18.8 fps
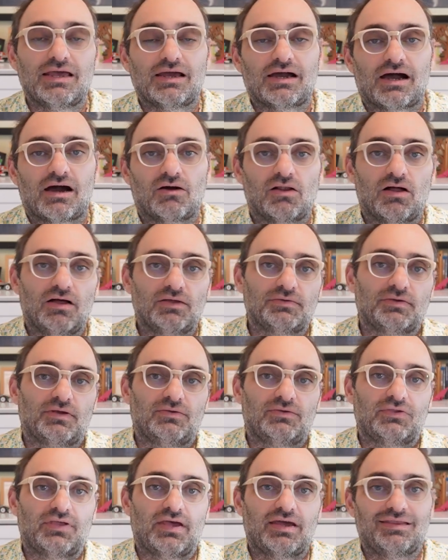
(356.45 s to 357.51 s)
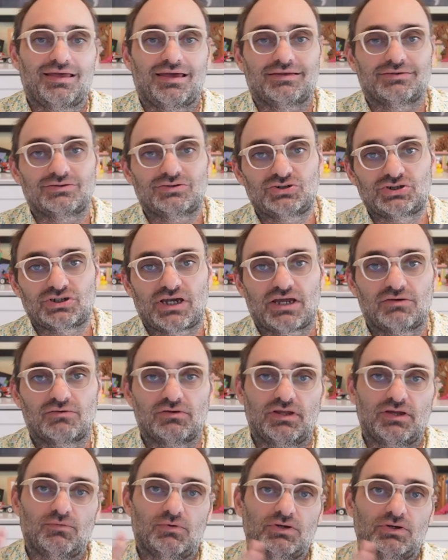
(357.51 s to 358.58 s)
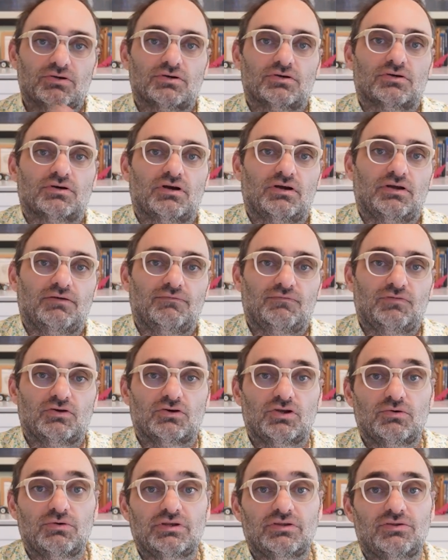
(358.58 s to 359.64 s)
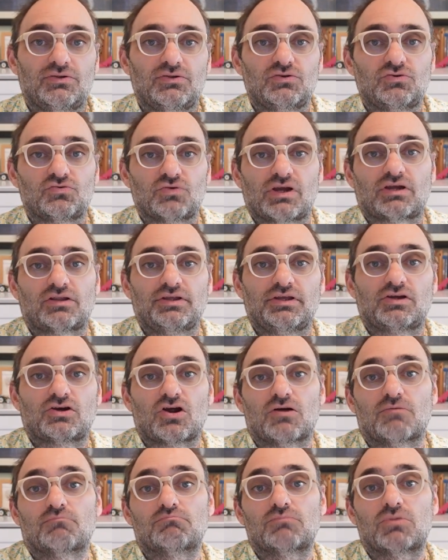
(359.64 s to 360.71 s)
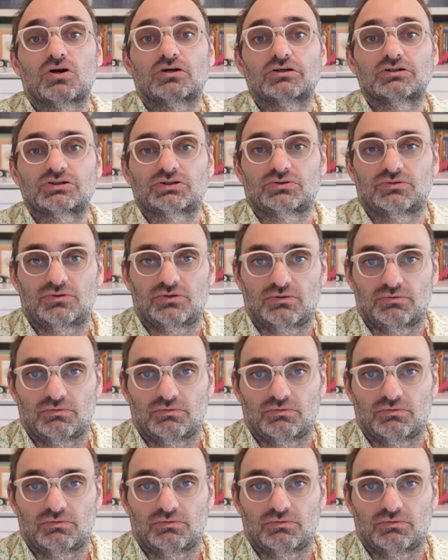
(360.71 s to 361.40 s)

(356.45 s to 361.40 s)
I'll also say that generally if you're doing strictly commercial